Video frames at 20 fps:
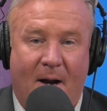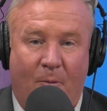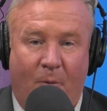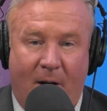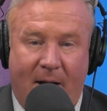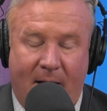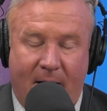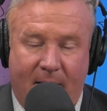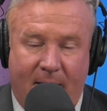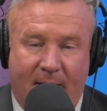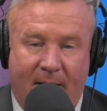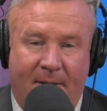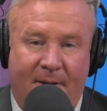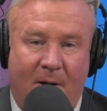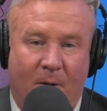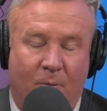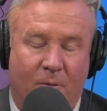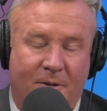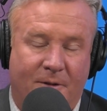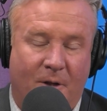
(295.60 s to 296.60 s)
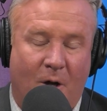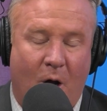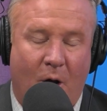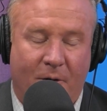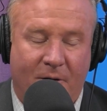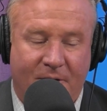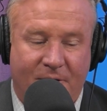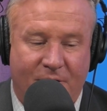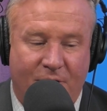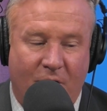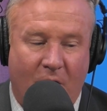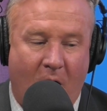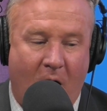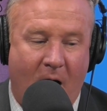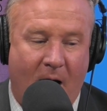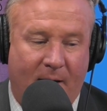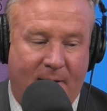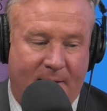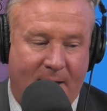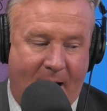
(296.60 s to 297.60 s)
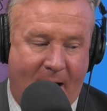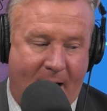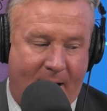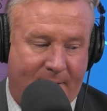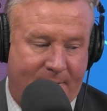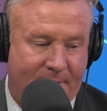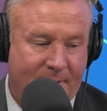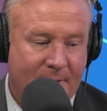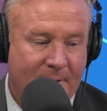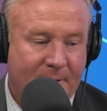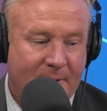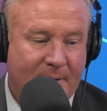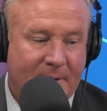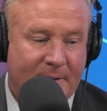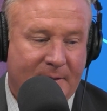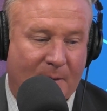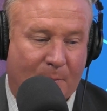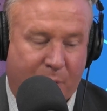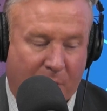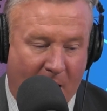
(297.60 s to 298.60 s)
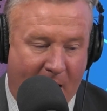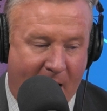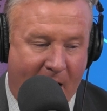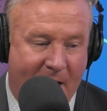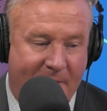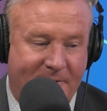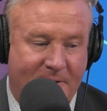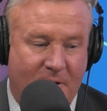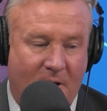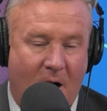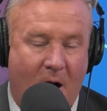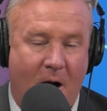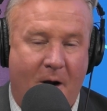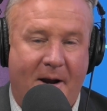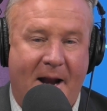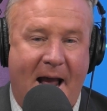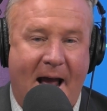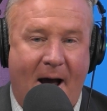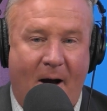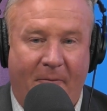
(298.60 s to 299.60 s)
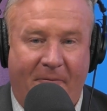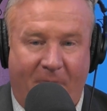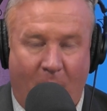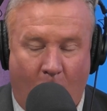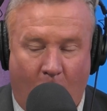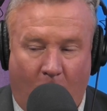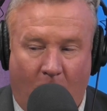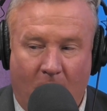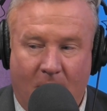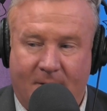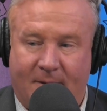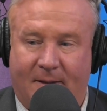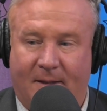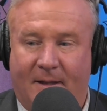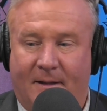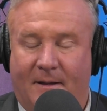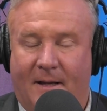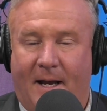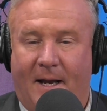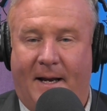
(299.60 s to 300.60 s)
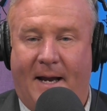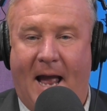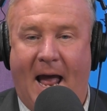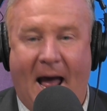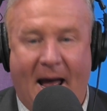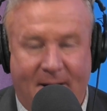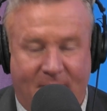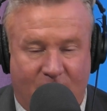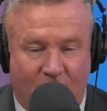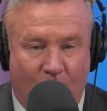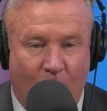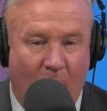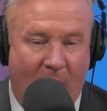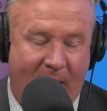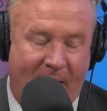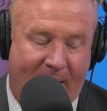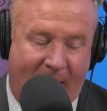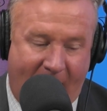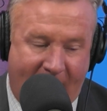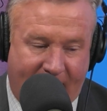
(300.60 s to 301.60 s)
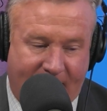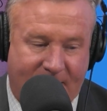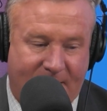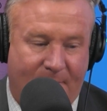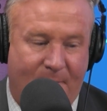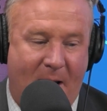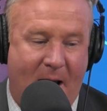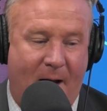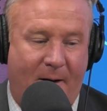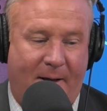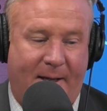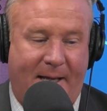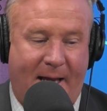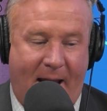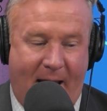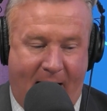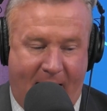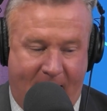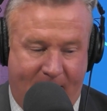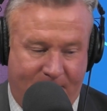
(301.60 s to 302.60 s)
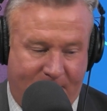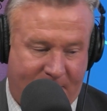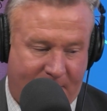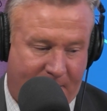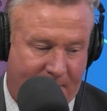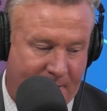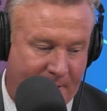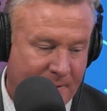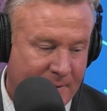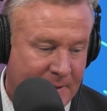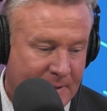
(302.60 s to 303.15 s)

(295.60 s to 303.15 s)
week and there was all this talk that the playoffs start now for us and they had to win X amount of games and